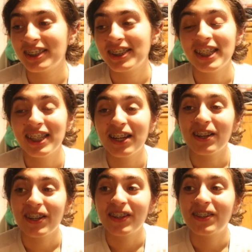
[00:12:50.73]

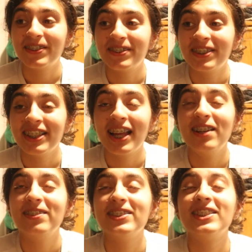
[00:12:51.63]
scenario,
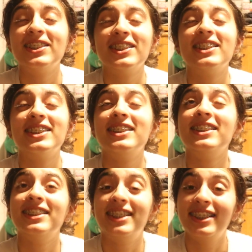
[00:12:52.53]
that took a
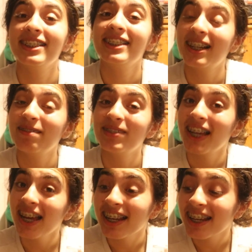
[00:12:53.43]
long time
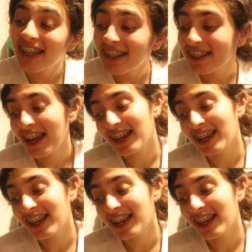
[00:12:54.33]
to edit.